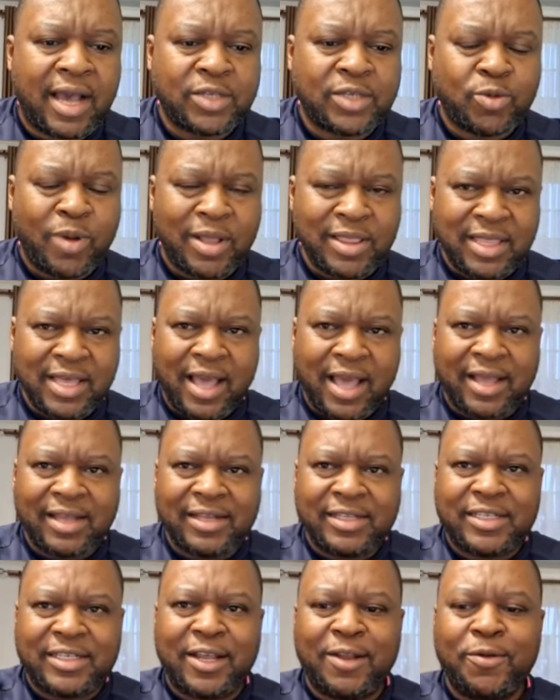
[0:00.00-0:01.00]
guys, one thing I
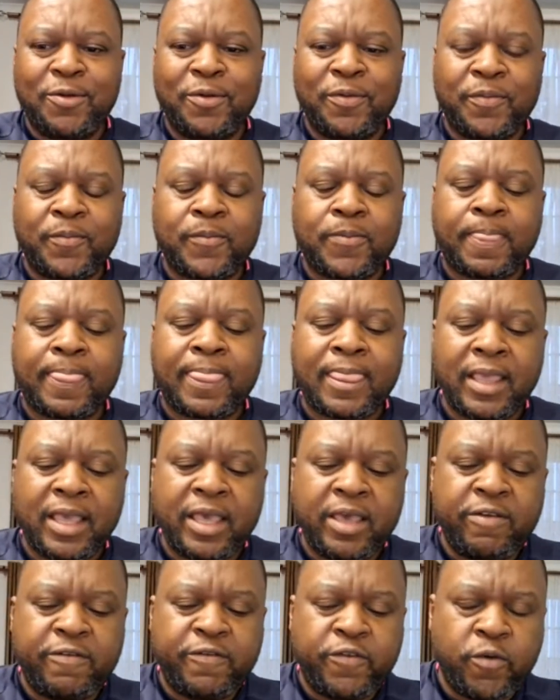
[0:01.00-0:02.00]
can tell you,
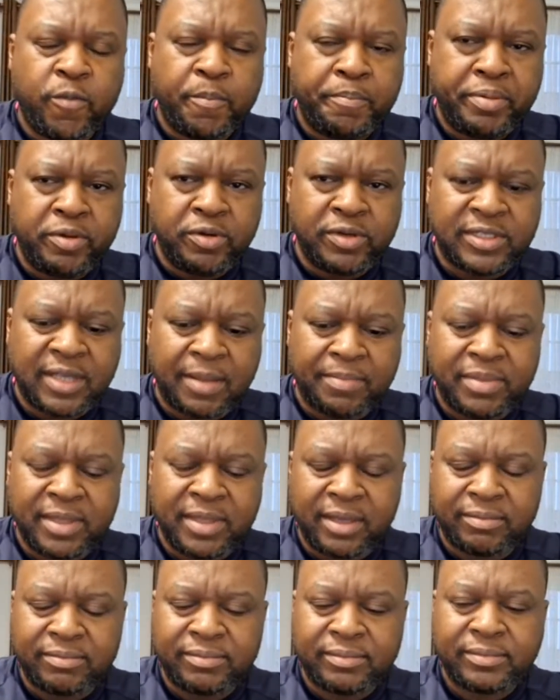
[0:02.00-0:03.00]
if you build
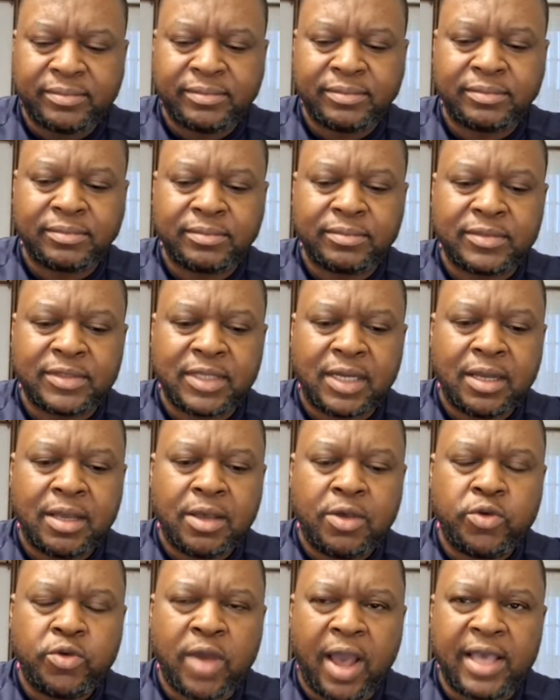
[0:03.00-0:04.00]
something,
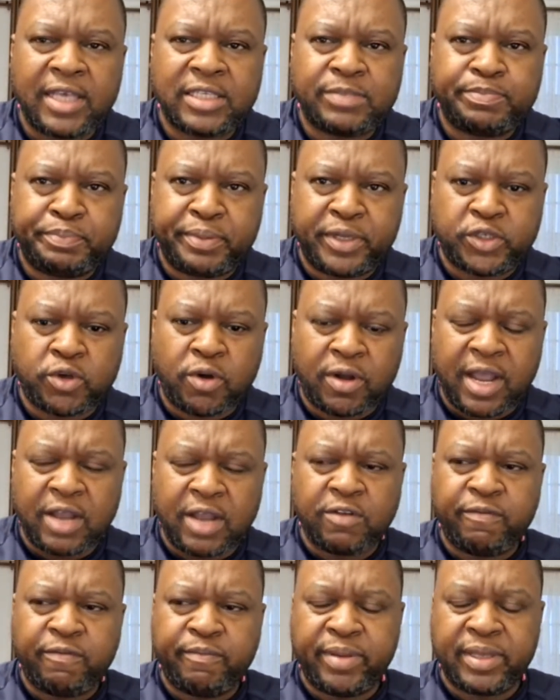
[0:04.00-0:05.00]
you are a special
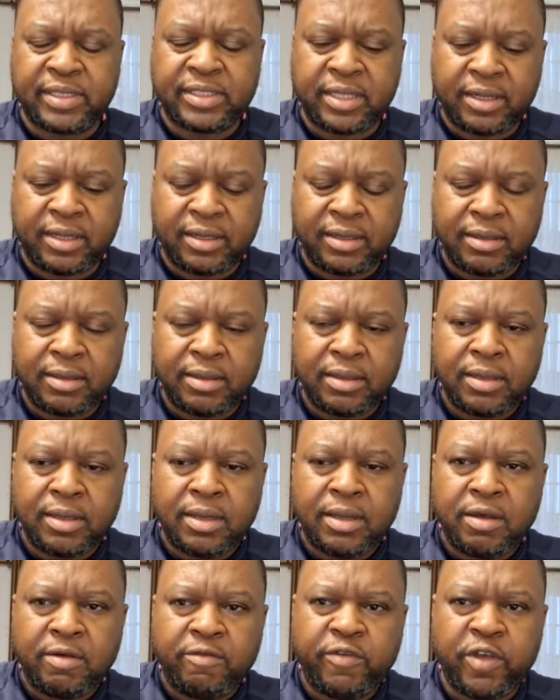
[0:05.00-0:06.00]
kind of person.
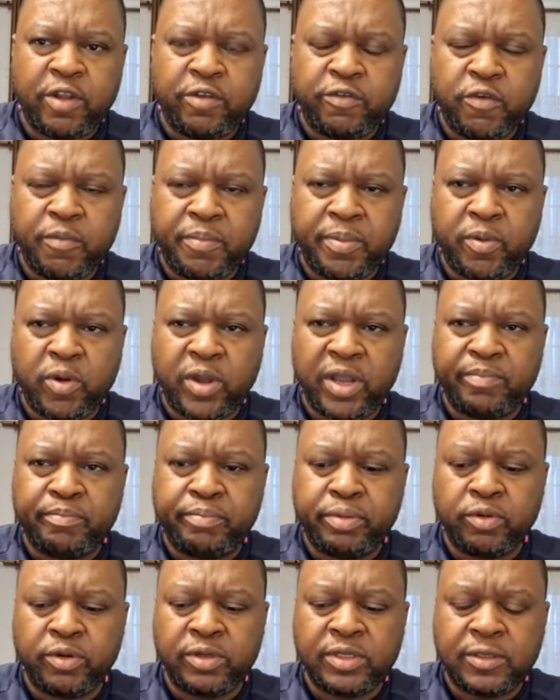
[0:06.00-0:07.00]
Very few people can
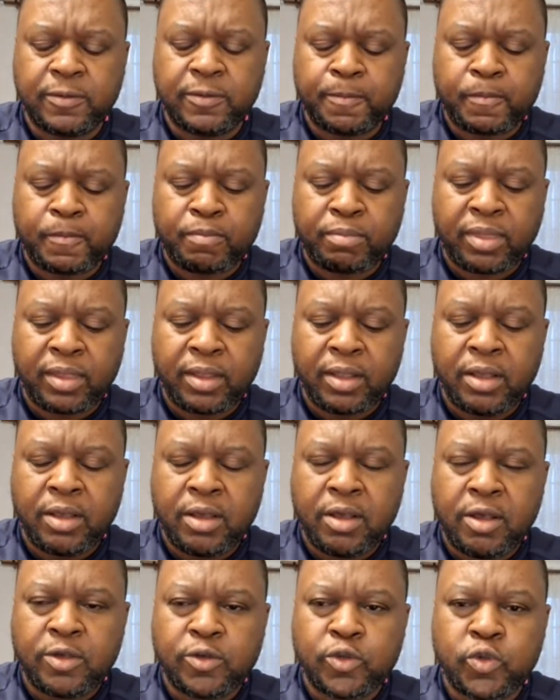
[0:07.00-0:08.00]
build.
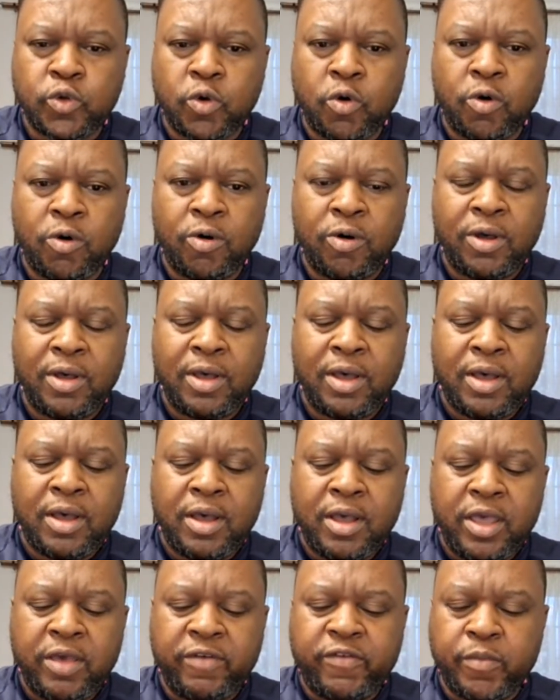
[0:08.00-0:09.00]
So,
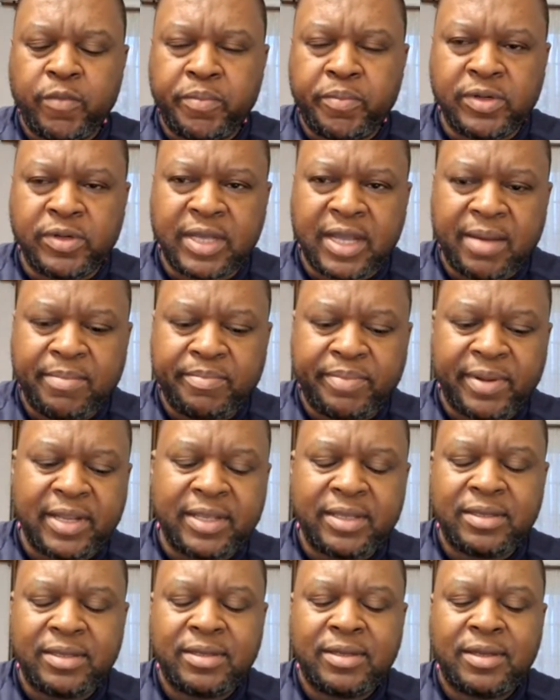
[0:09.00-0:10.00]
if you build a
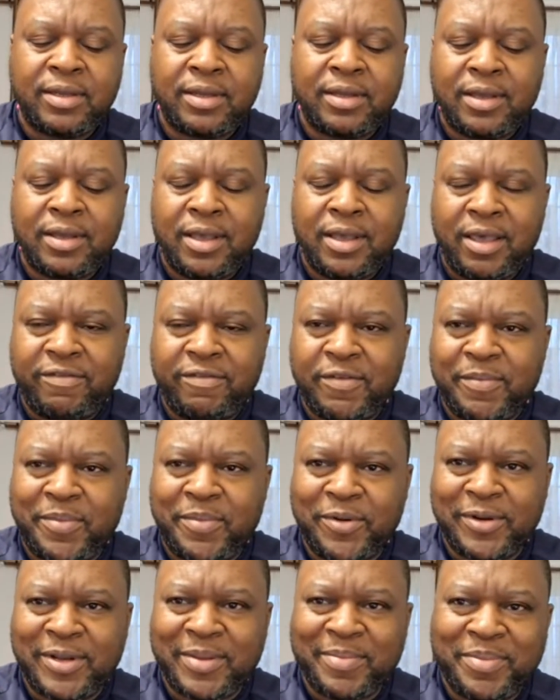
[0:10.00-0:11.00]
company, if you
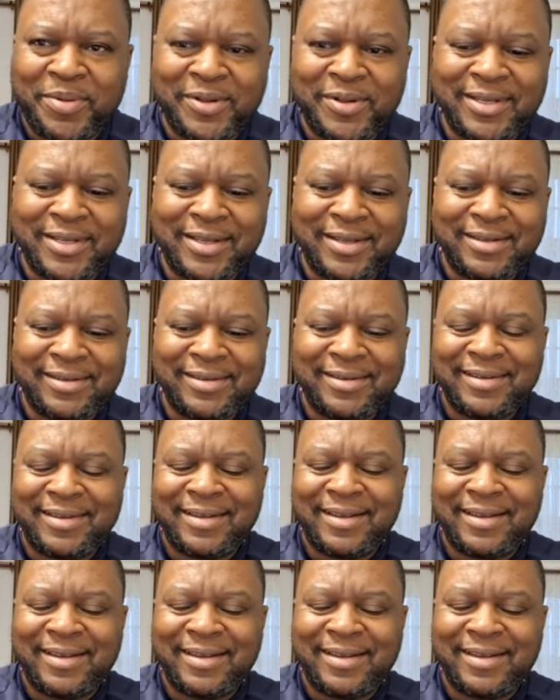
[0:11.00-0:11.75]
build a building,